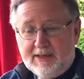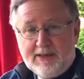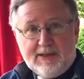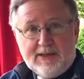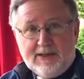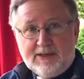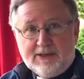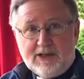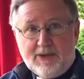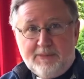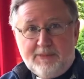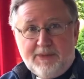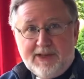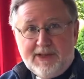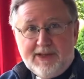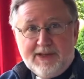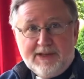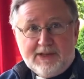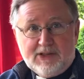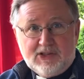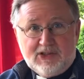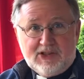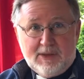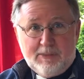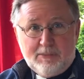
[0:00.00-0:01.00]
Something as
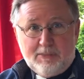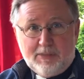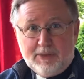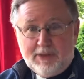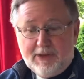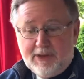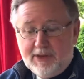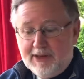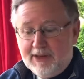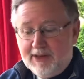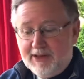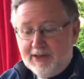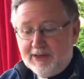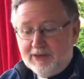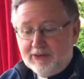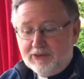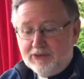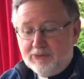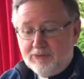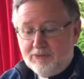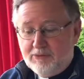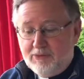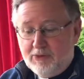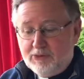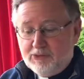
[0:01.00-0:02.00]
simple as
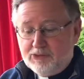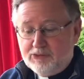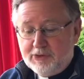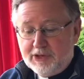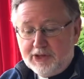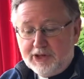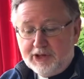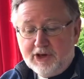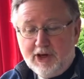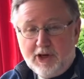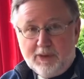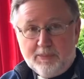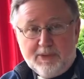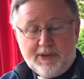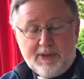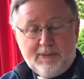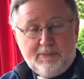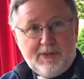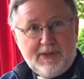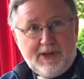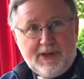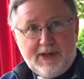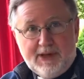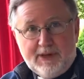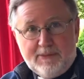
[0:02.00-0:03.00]
grocery shopping
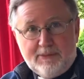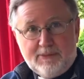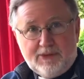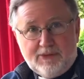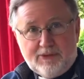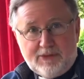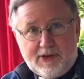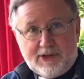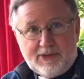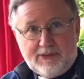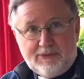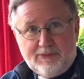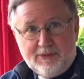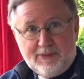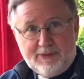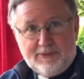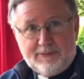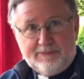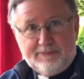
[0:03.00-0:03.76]
became stressful.